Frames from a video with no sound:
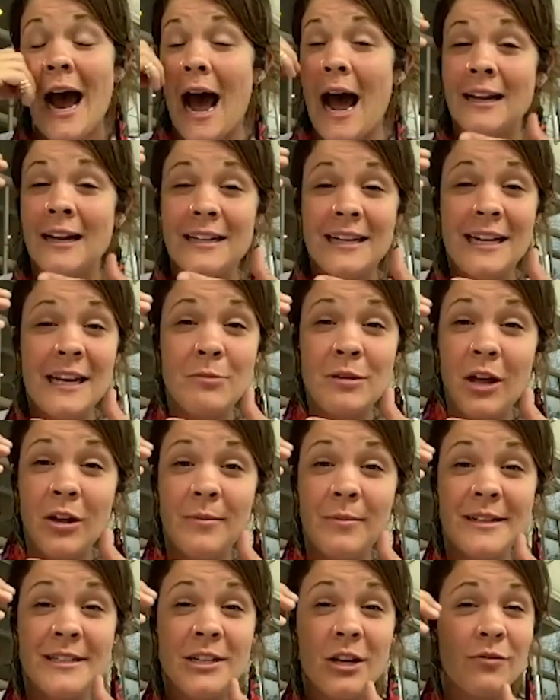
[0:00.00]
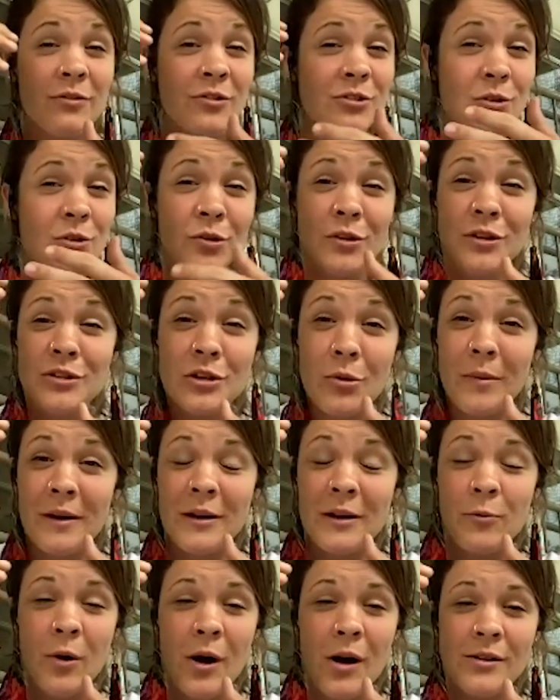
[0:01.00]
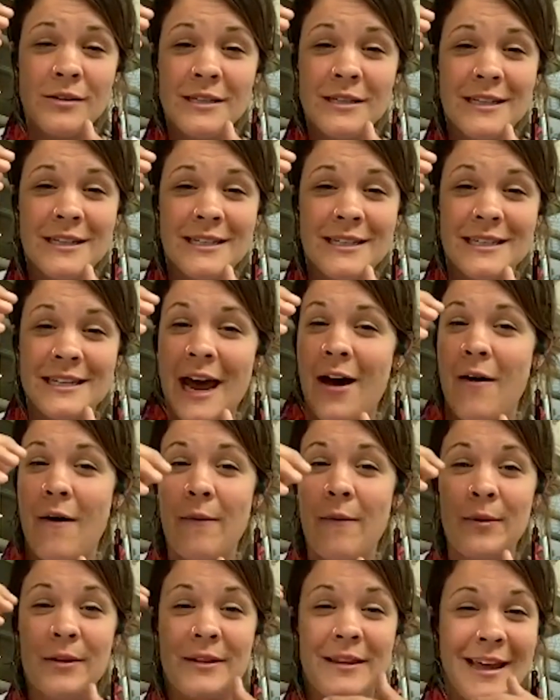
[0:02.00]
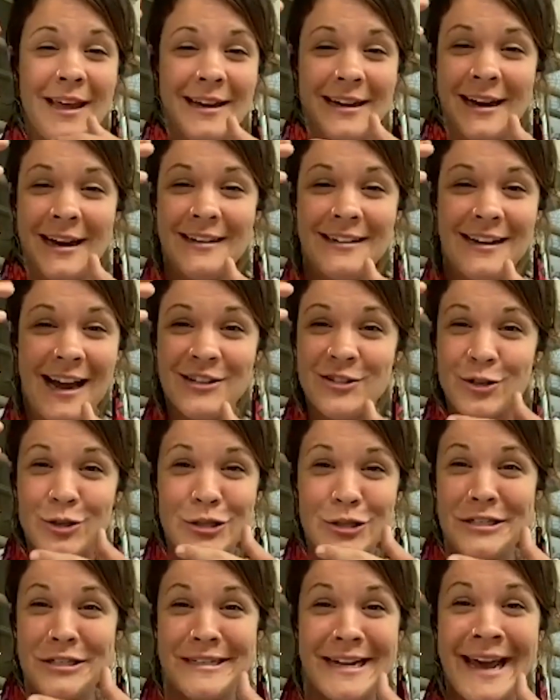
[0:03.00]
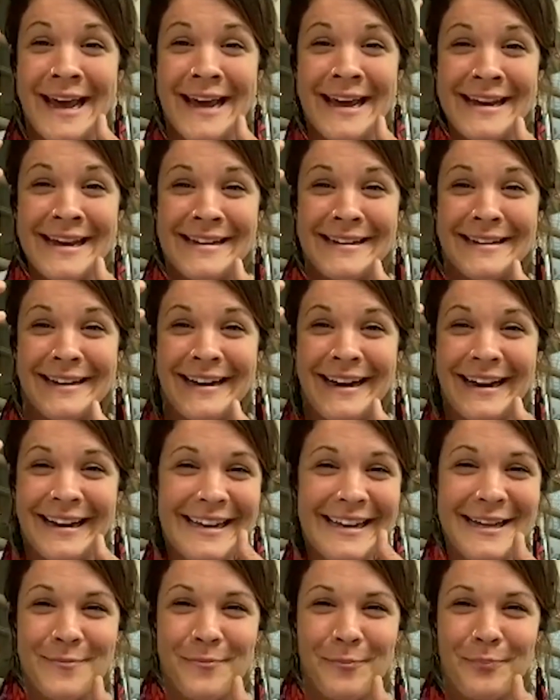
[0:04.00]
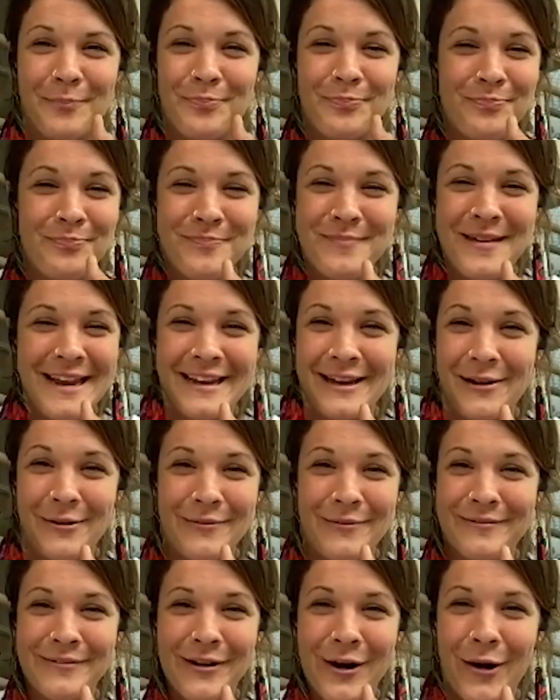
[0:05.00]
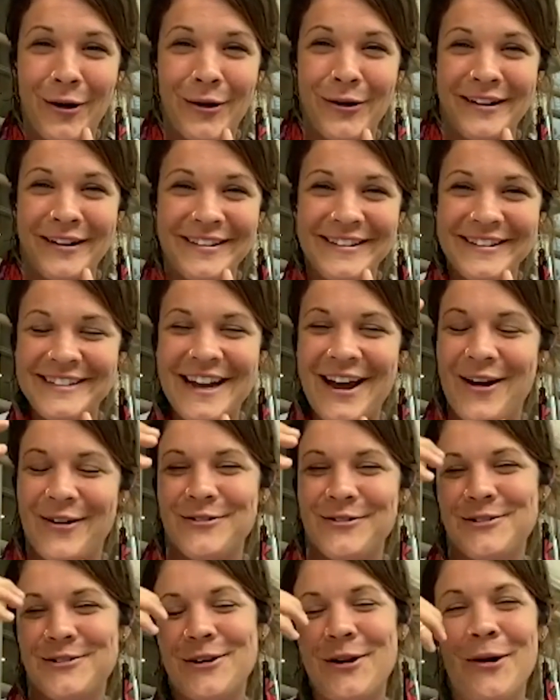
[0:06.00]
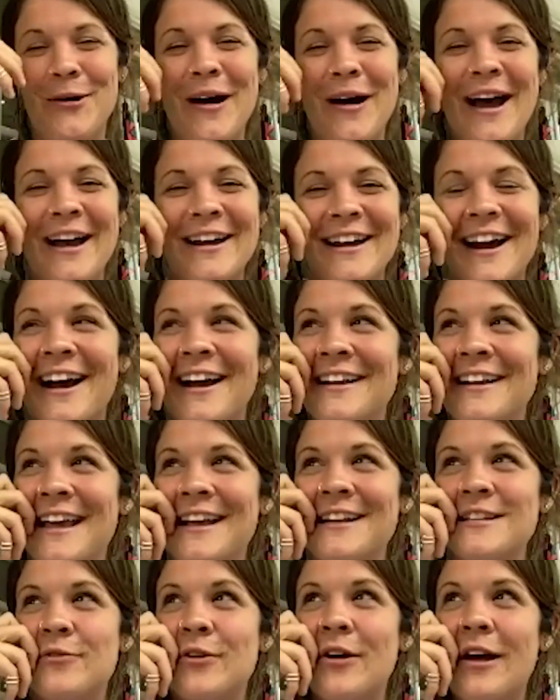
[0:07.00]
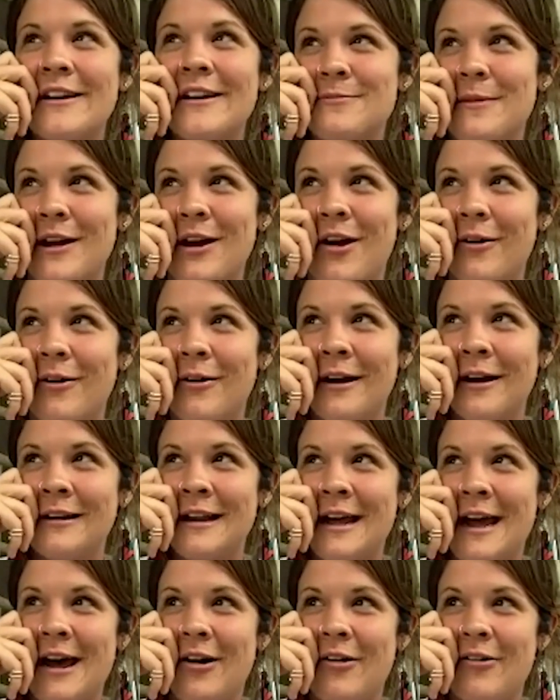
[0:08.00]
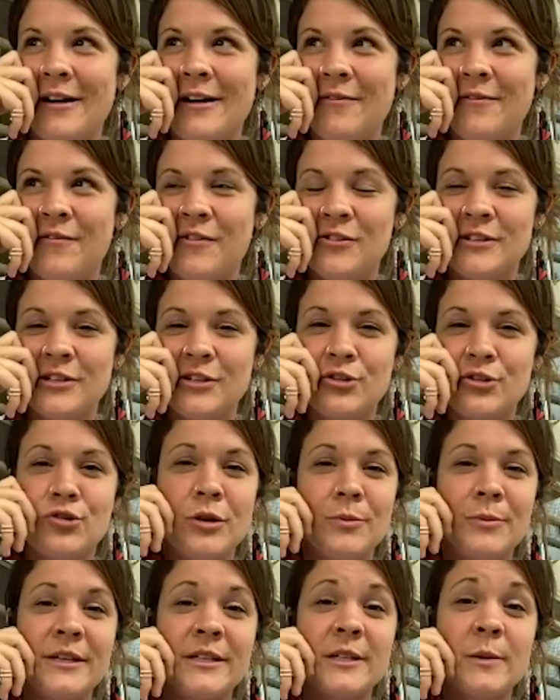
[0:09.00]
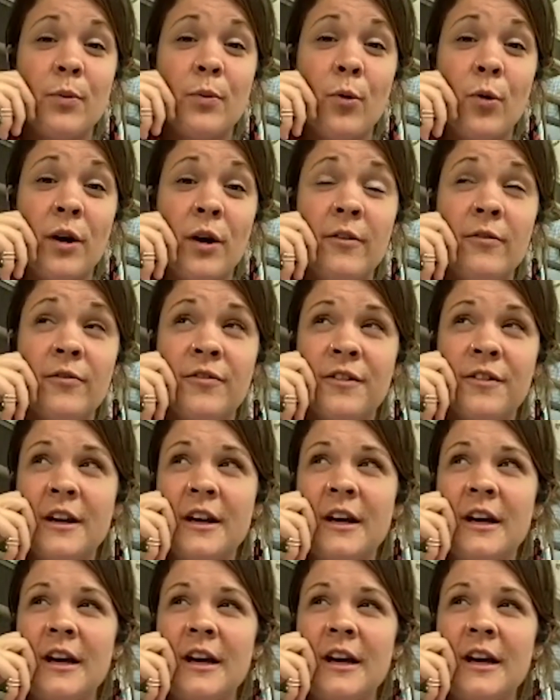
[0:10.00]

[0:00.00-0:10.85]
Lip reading: I keep telling myself there's only so many walls in this town, but then I just stay and I keep making art in this town. So Gainesville has my heart right now, and it feels extremely supportive.